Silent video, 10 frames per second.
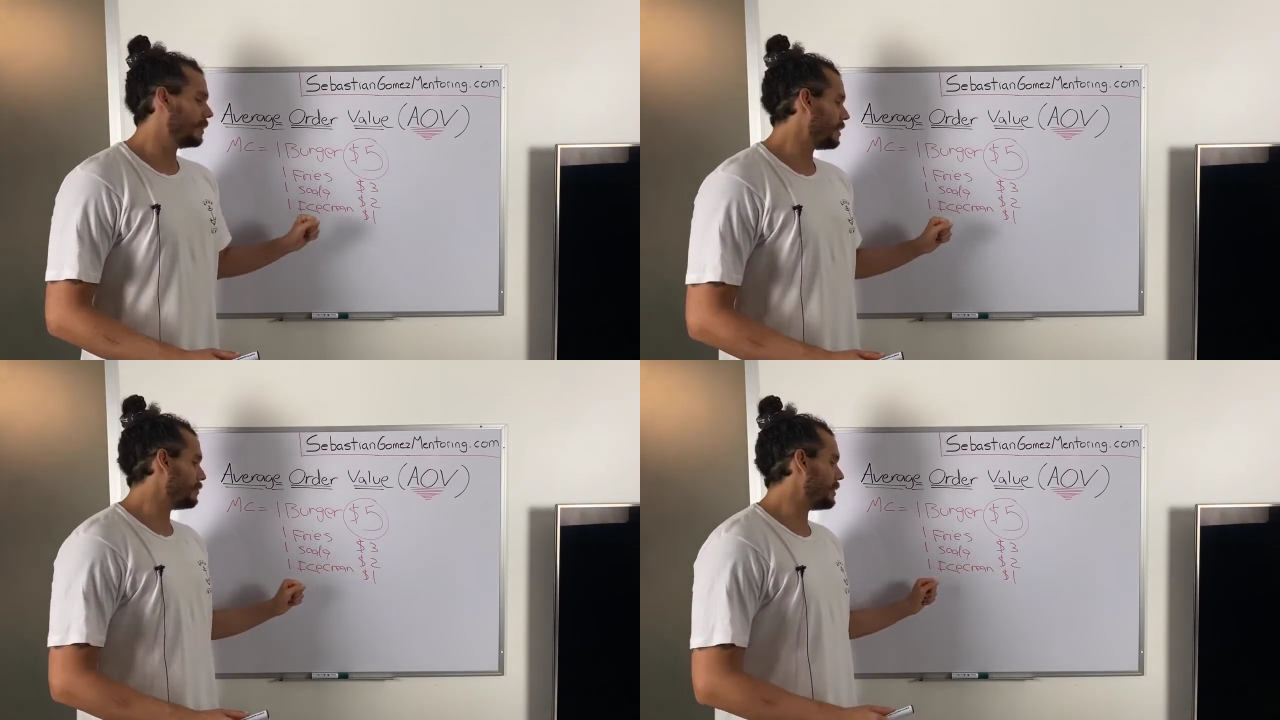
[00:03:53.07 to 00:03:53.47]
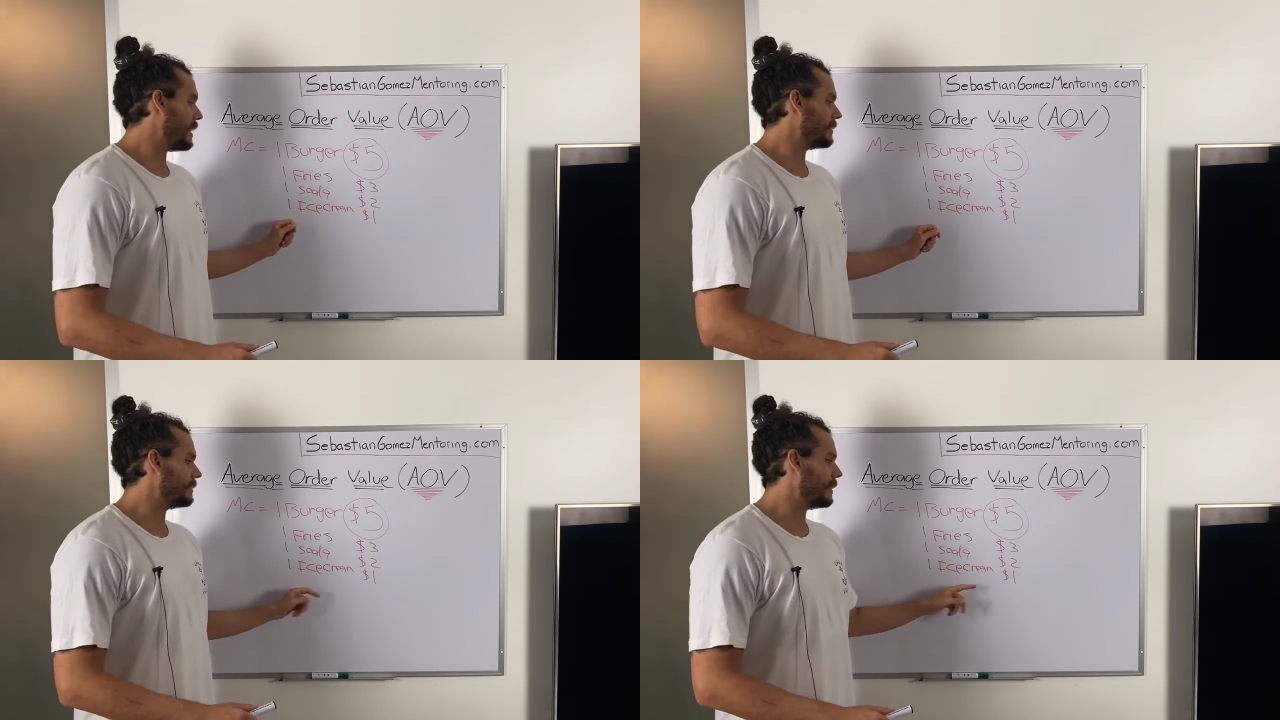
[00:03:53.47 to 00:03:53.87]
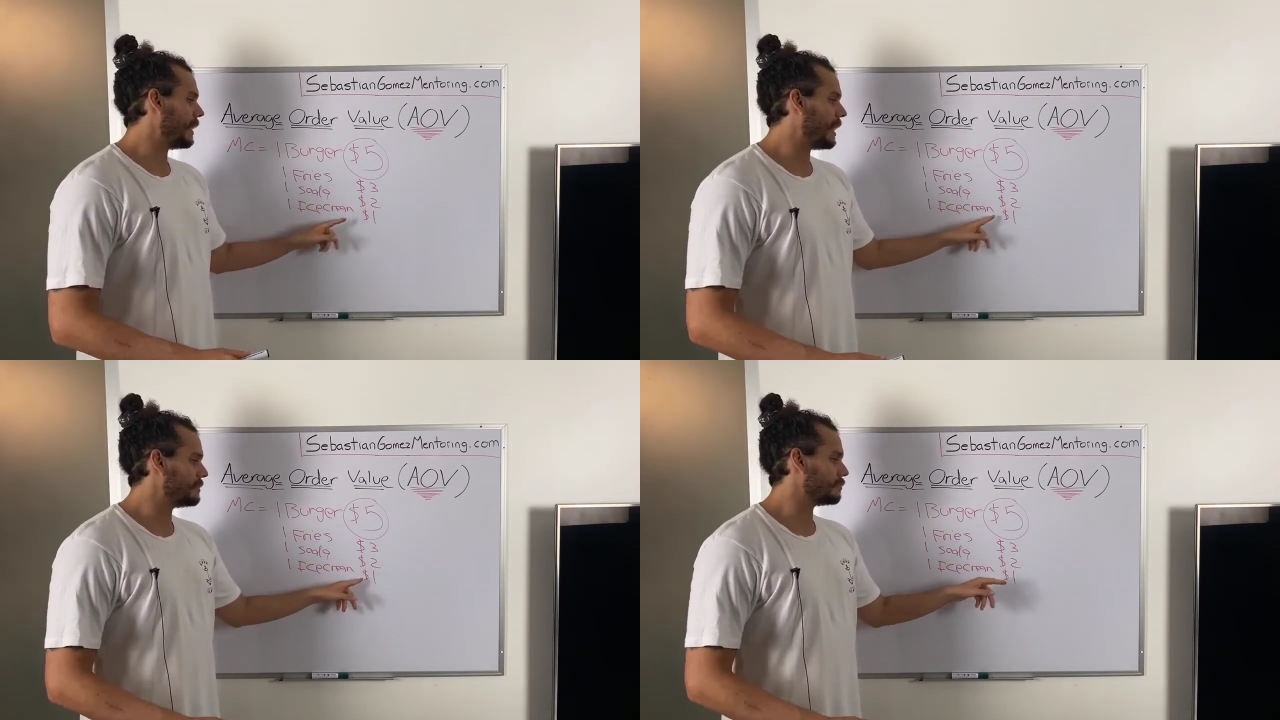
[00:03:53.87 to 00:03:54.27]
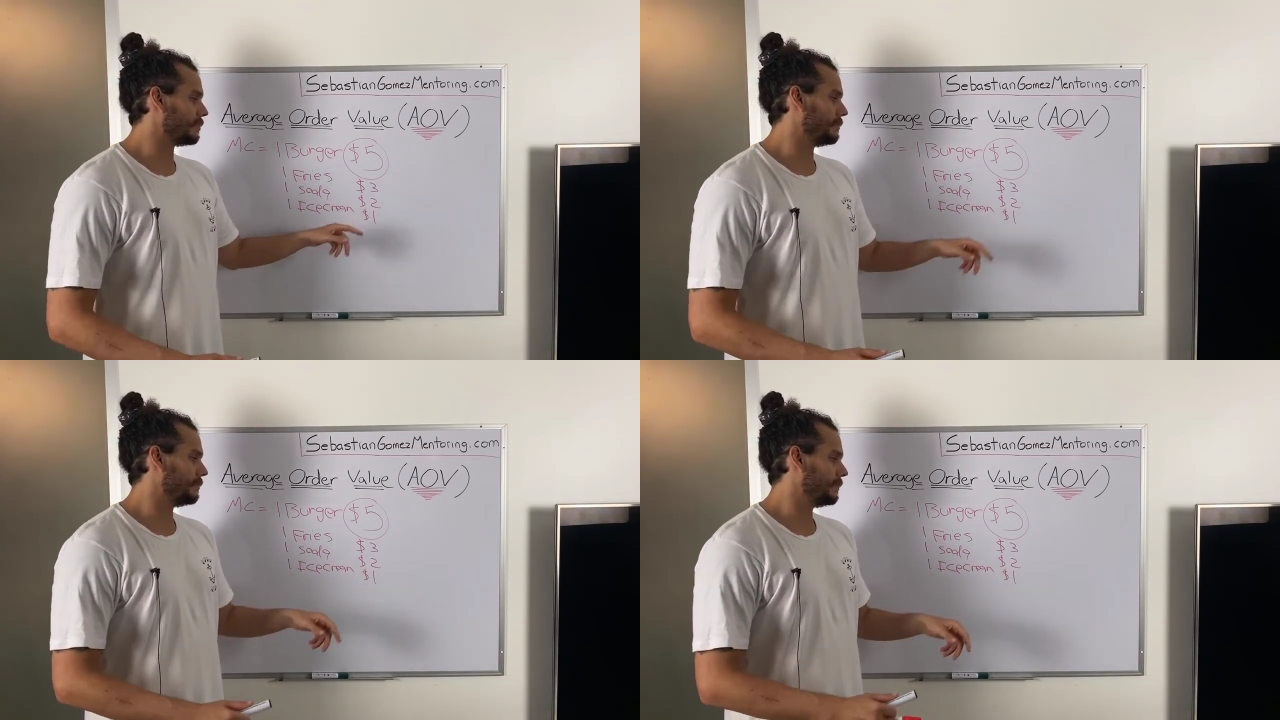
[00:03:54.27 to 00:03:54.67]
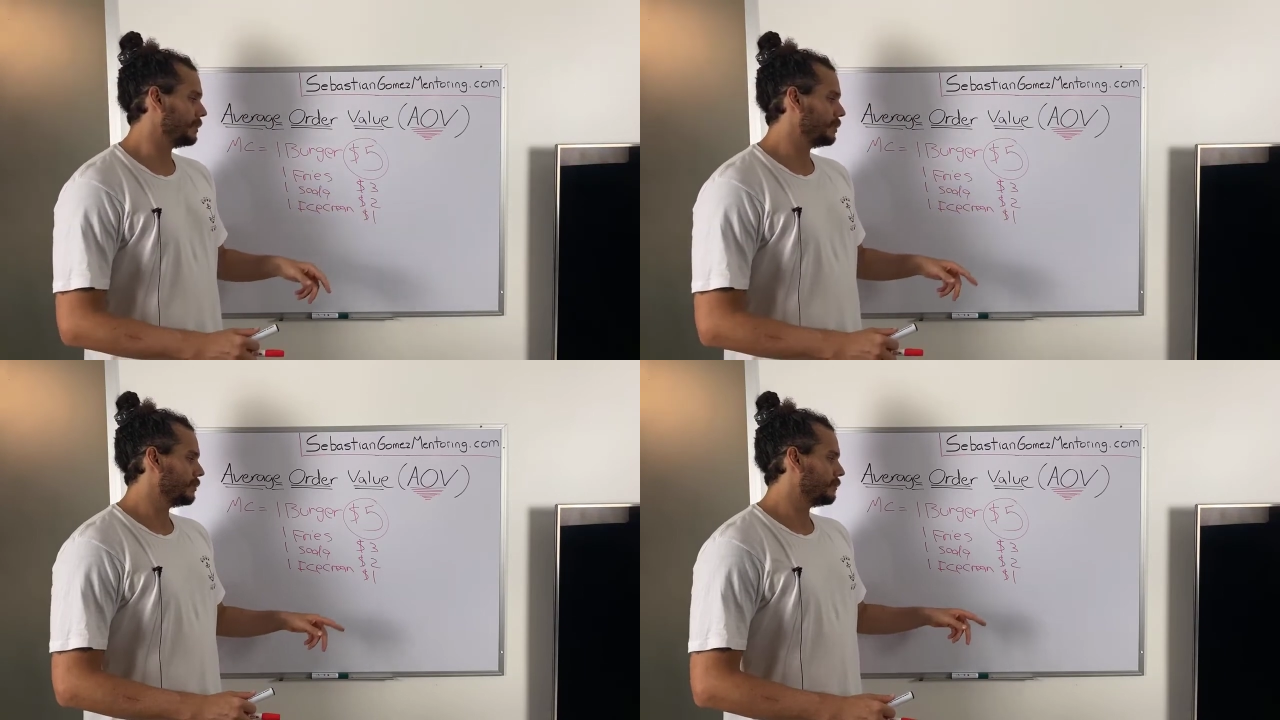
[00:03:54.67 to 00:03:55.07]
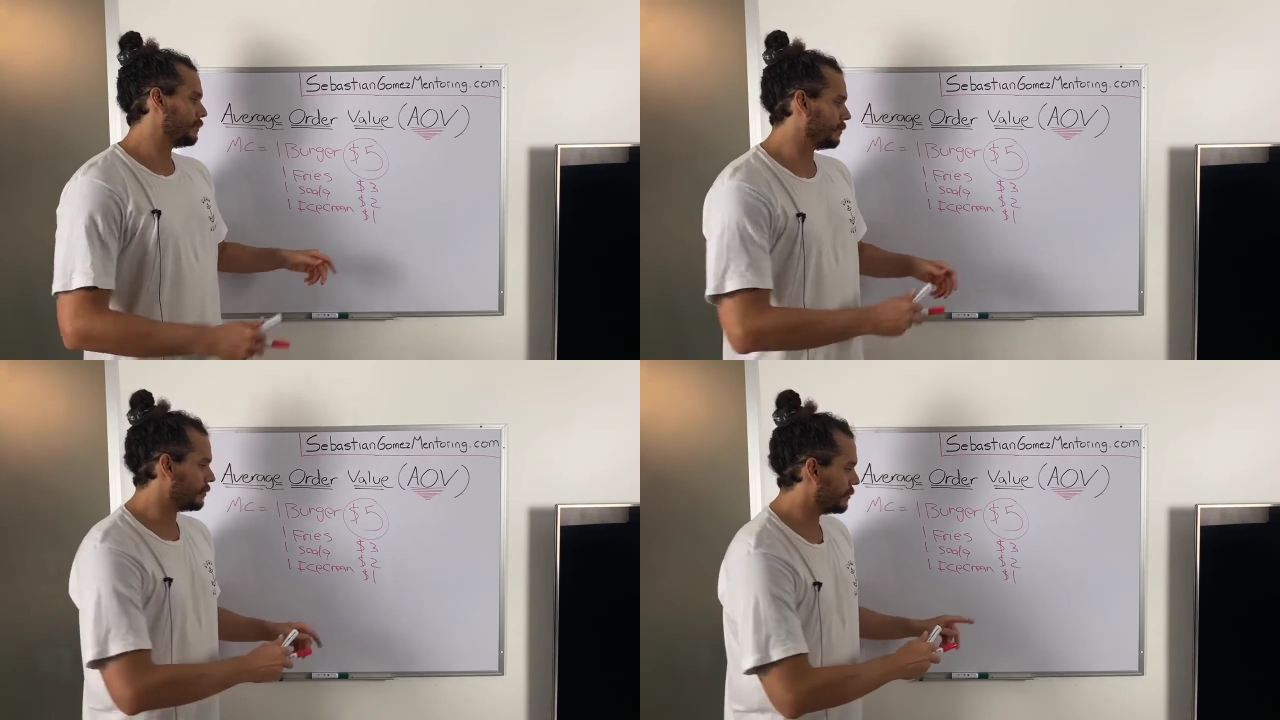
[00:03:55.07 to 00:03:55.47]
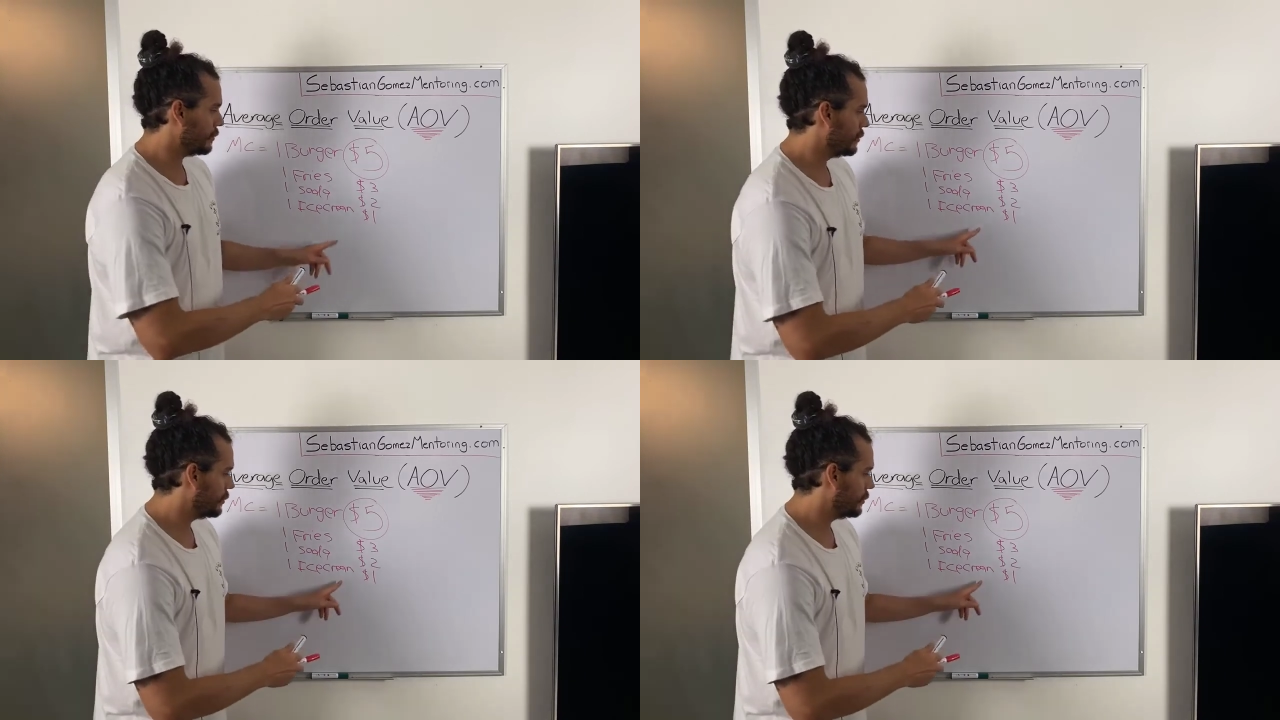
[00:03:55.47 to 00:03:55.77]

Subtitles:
and you added ice cream for